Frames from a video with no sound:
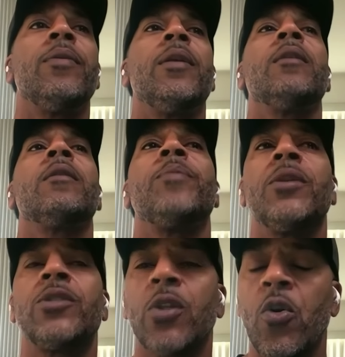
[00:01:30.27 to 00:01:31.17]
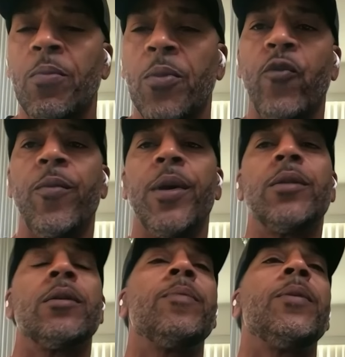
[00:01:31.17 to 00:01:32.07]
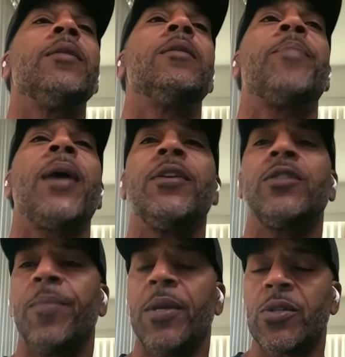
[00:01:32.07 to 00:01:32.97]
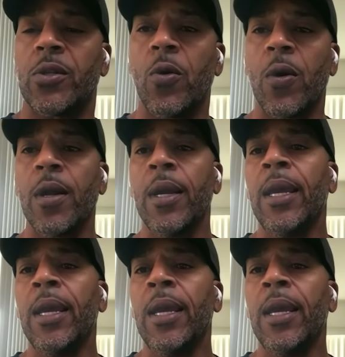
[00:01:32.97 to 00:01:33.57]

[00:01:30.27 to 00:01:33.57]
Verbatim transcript: and then it'll be slow movement. It'll be the pace will be slower.